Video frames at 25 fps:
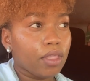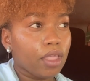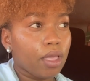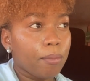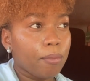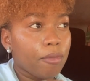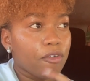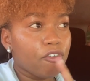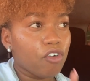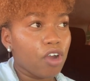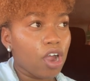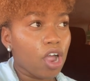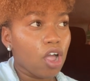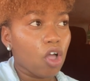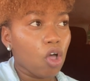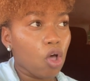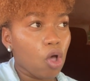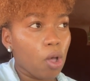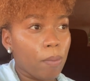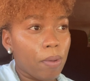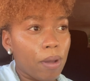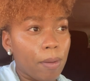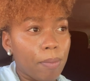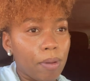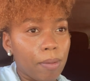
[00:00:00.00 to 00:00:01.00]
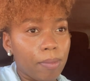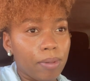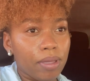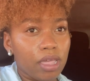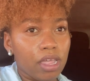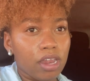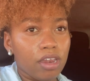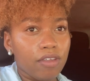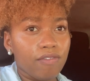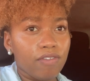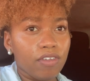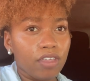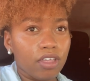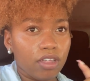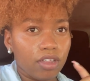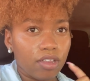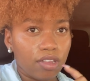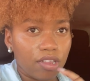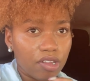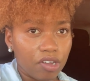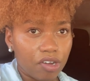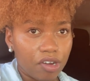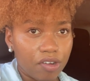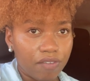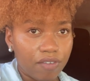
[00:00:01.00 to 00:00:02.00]
Before I go up, I'll probably get the vehicle
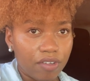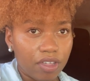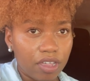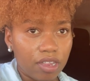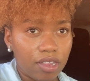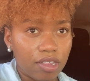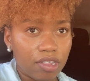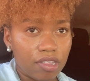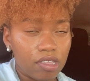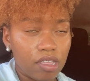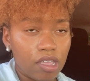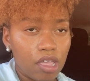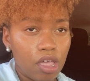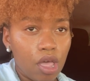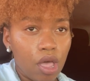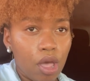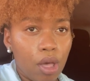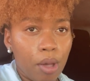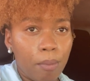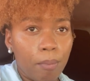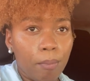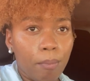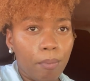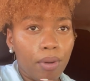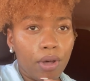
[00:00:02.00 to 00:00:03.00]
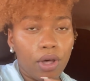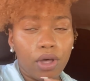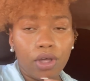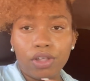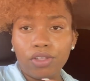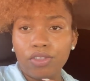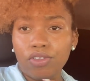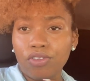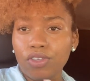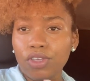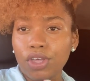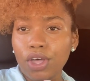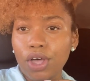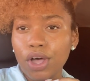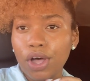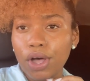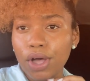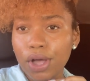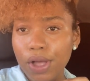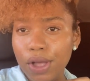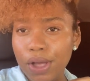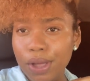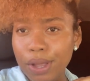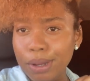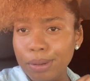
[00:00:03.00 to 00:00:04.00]
serviced. But
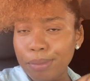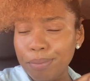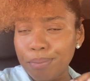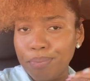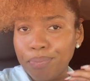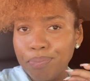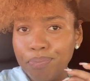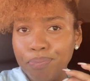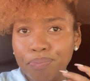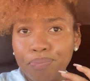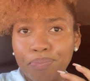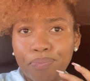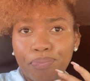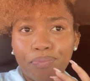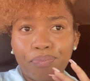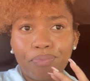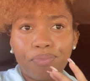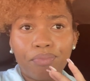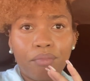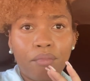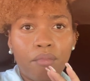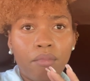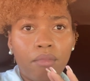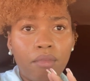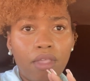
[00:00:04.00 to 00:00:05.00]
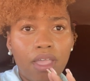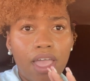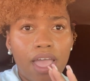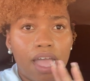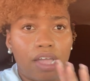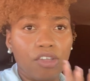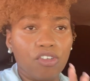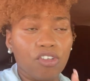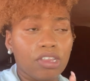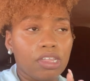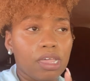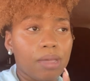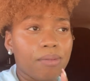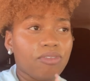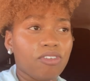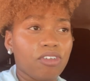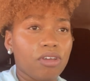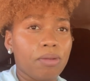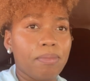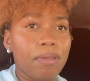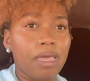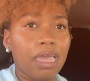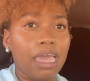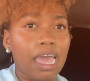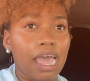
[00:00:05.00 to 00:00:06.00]
I just came to
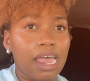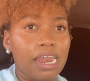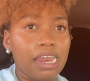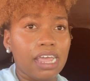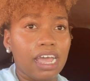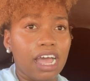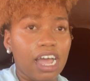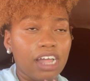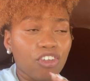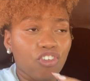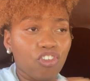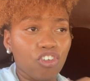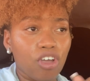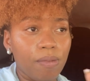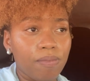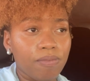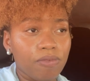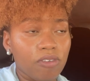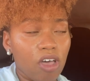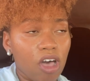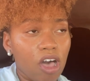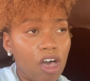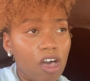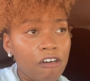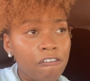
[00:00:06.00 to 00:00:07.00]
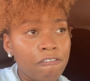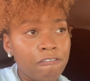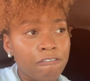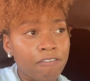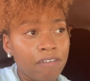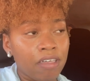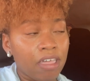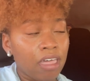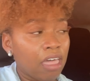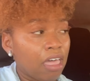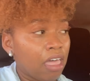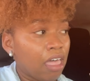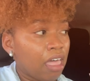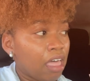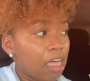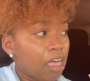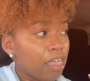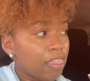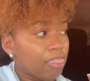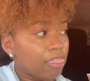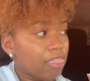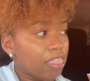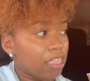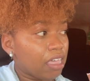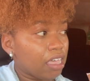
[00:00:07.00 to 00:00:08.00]
the mechanic. I dropped off
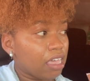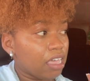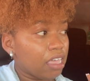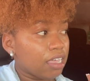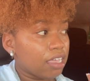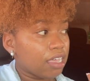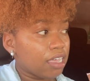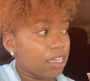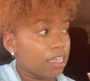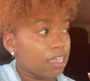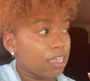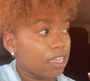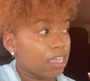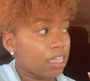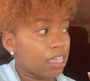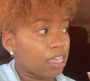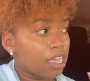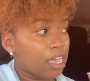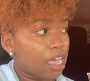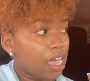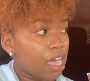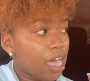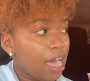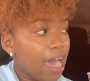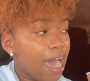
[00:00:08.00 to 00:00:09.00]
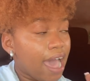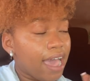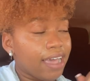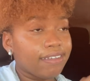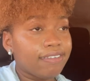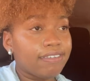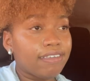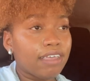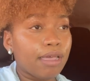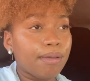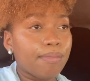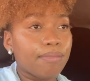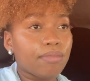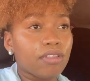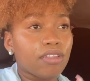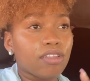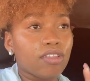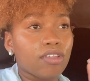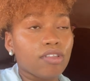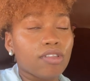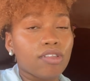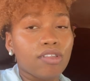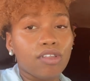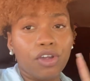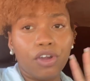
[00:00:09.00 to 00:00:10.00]
the items
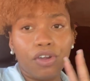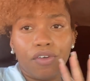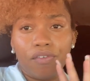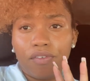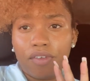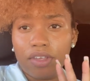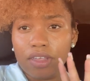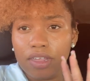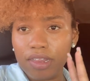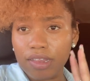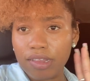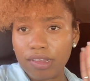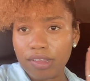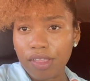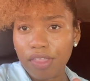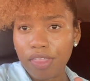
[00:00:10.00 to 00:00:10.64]
to service